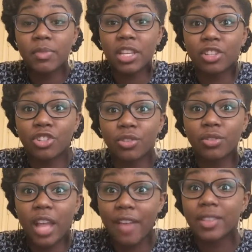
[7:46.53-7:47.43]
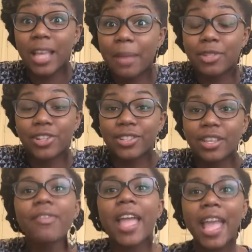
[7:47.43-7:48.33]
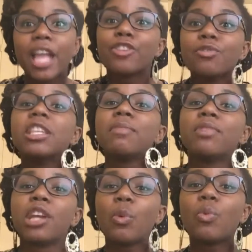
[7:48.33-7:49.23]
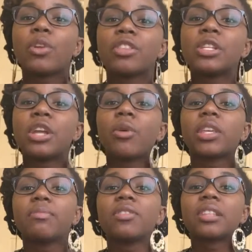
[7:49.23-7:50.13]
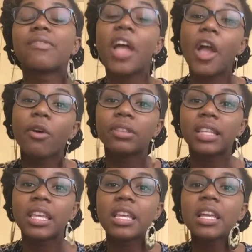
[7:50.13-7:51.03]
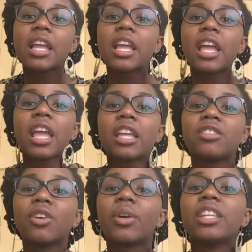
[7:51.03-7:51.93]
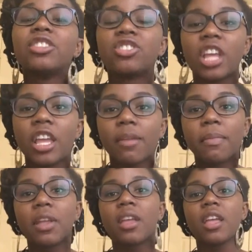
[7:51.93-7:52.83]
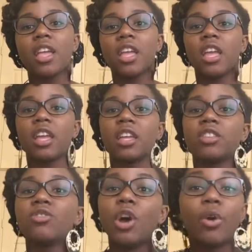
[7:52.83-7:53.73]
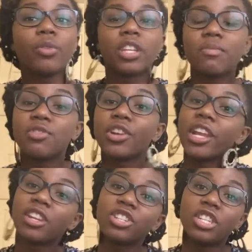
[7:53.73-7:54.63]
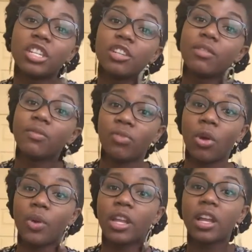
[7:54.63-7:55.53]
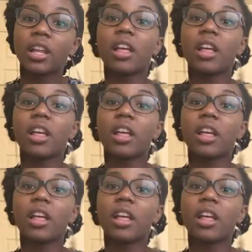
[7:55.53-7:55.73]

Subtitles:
because you're having time to yourself, and you're keeping up with, keeping yourself healthy and, in shape, and, keeping your energy flowing.